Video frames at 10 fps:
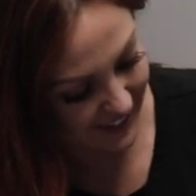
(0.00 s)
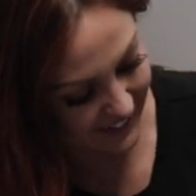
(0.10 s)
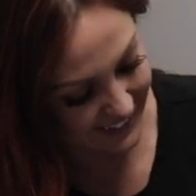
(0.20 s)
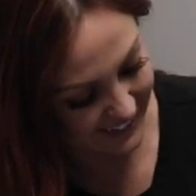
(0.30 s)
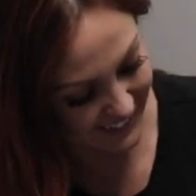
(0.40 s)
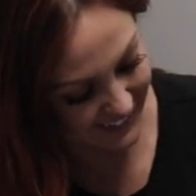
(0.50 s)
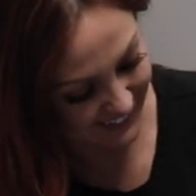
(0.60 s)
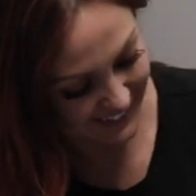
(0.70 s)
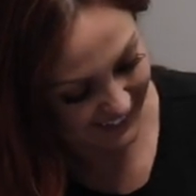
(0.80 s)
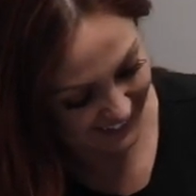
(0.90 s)
I
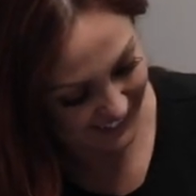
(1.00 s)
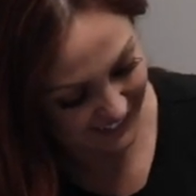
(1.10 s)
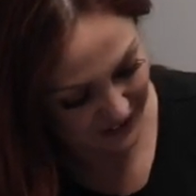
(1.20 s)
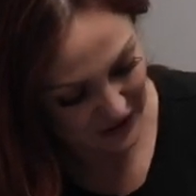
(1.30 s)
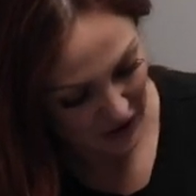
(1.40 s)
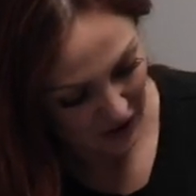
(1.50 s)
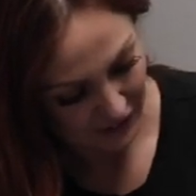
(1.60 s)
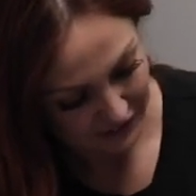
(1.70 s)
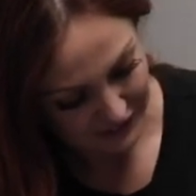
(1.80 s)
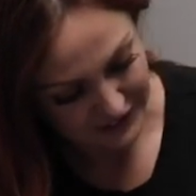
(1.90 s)
want to have some J
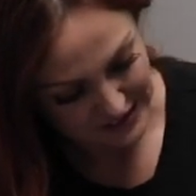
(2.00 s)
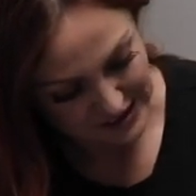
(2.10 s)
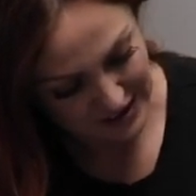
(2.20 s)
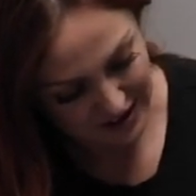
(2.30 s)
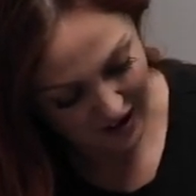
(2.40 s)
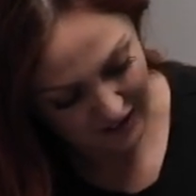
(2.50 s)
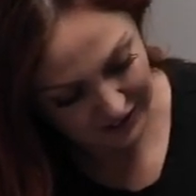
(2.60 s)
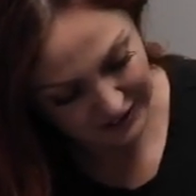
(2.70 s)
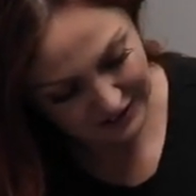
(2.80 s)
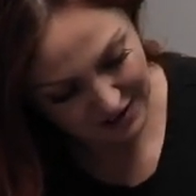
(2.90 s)
Lo skin
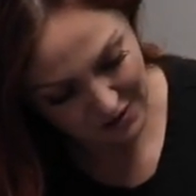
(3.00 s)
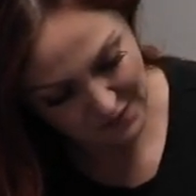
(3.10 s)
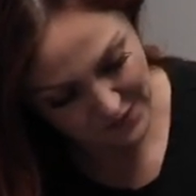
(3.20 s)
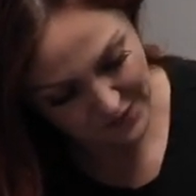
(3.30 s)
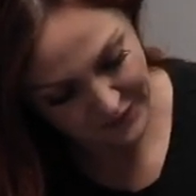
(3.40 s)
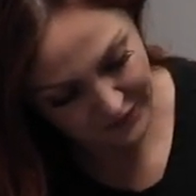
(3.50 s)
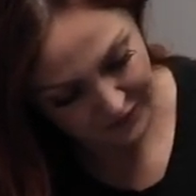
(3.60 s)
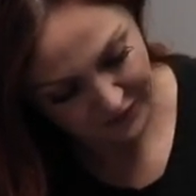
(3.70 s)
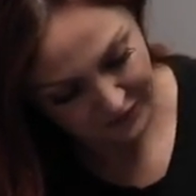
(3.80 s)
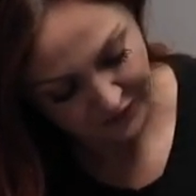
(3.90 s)
when I get
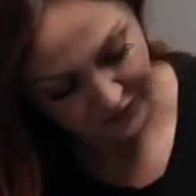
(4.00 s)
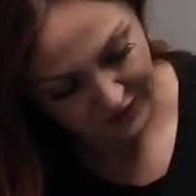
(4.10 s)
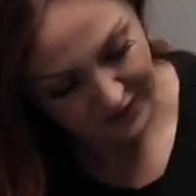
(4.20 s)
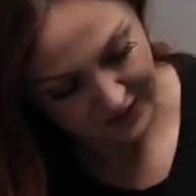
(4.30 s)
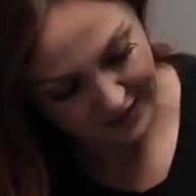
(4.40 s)
to her age.